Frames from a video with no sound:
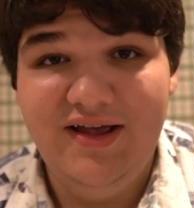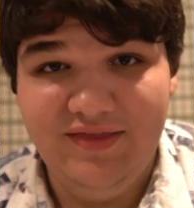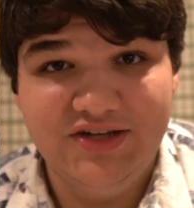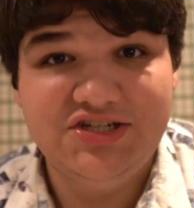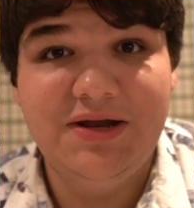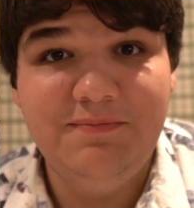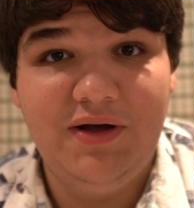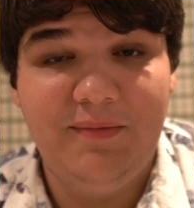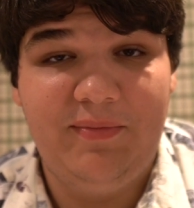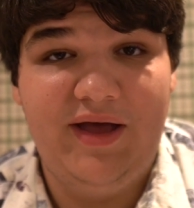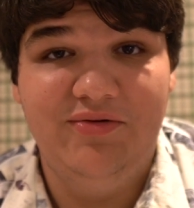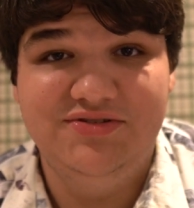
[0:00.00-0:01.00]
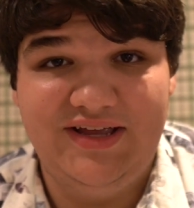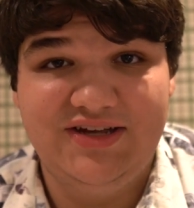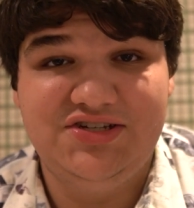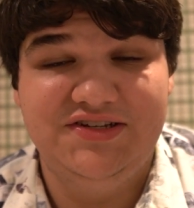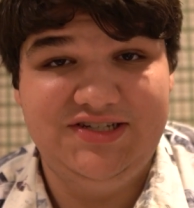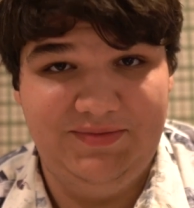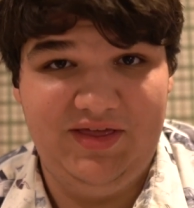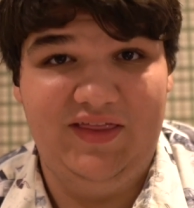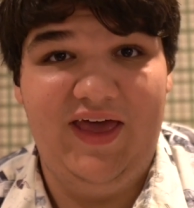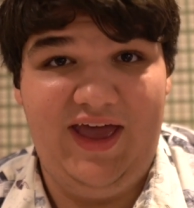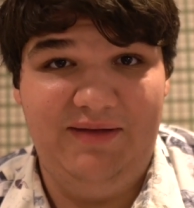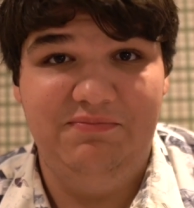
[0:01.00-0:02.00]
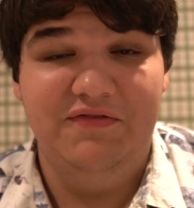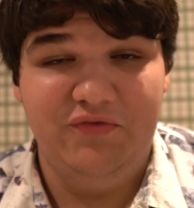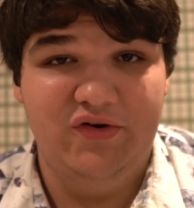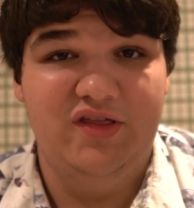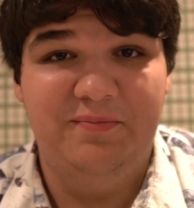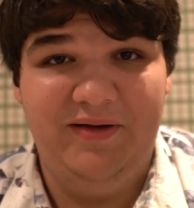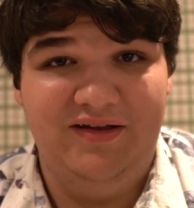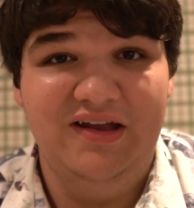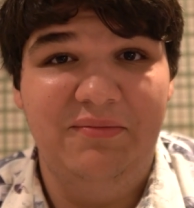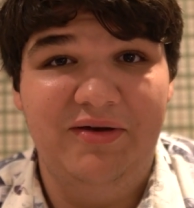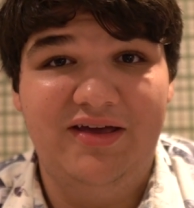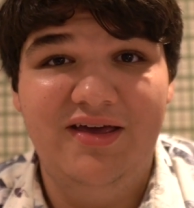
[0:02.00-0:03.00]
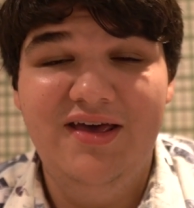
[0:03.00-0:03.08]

The chicken pot pie was actually something they had before the pandemic,